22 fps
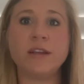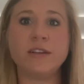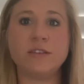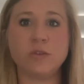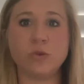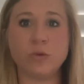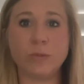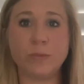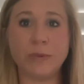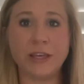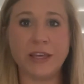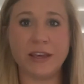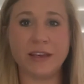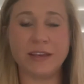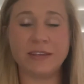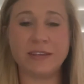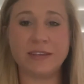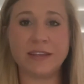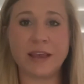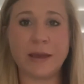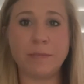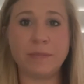to be
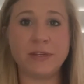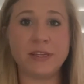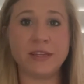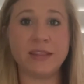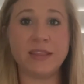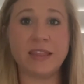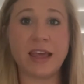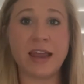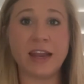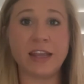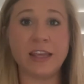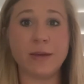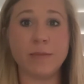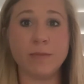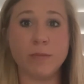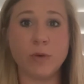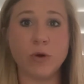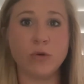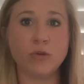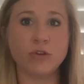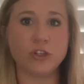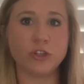accepted, that
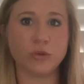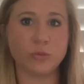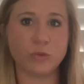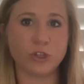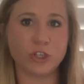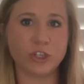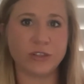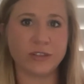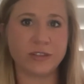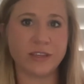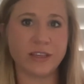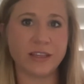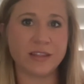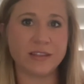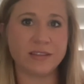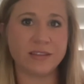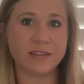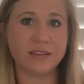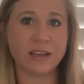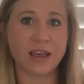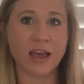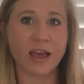emotion which is
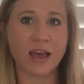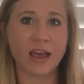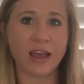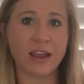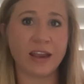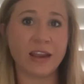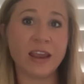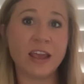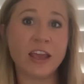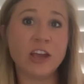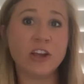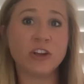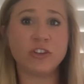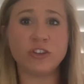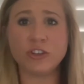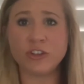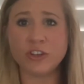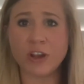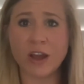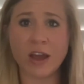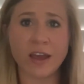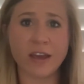inside,
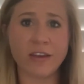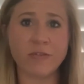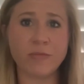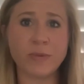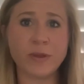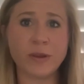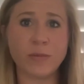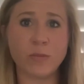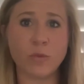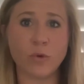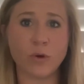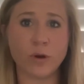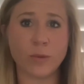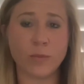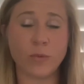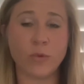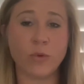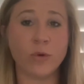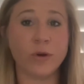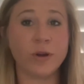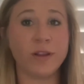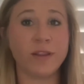should not have been more
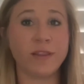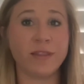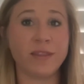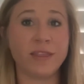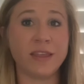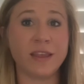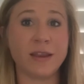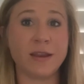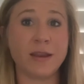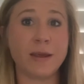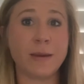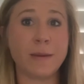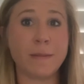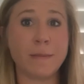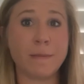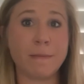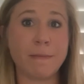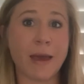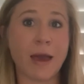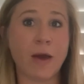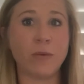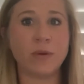important than
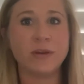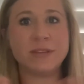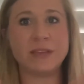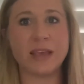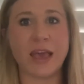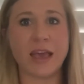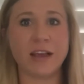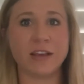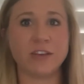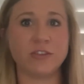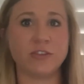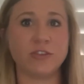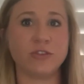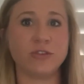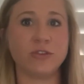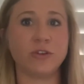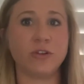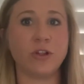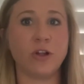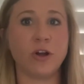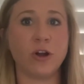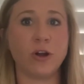Maui's
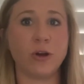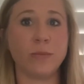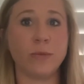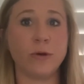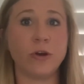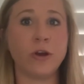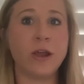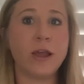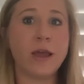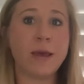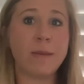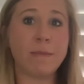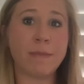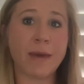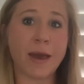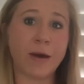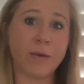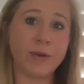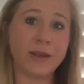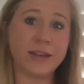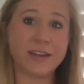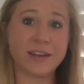external armor.
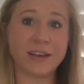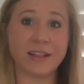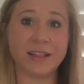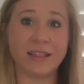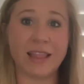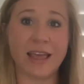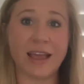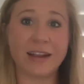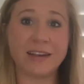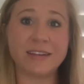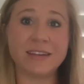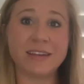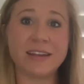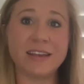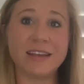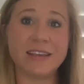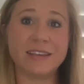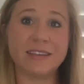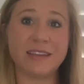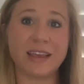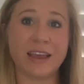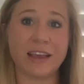Maui neglected
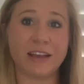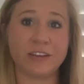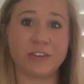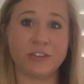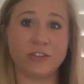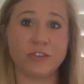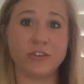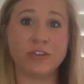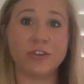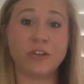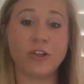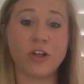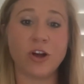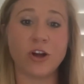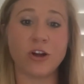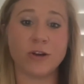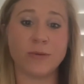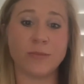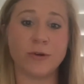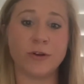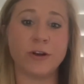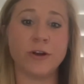his external
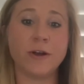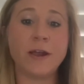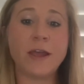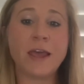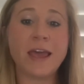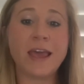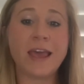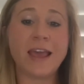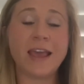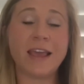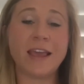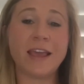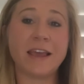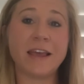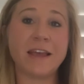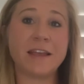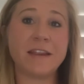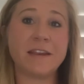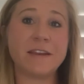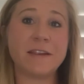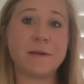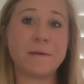armor,
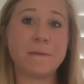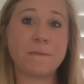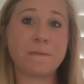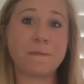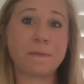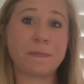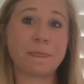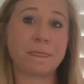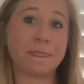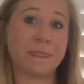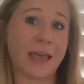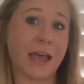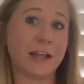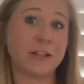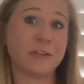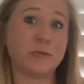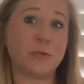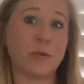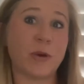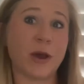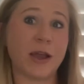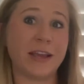and
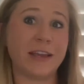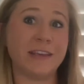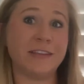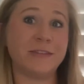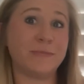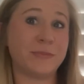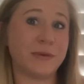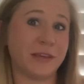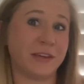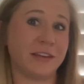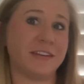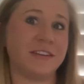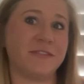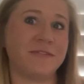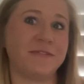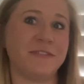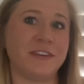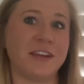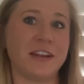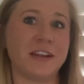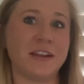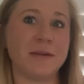that's why he's being
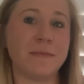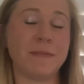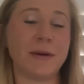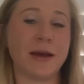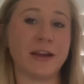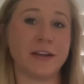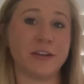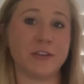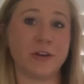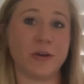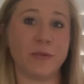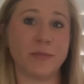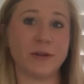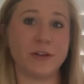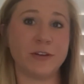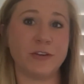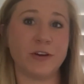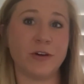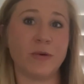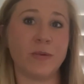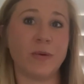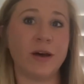defeated by
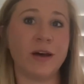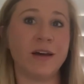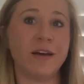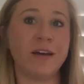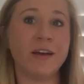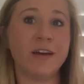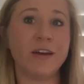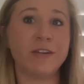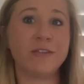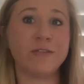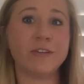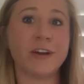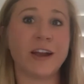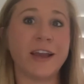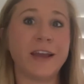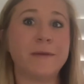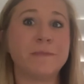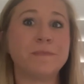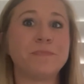Tamatoa, right?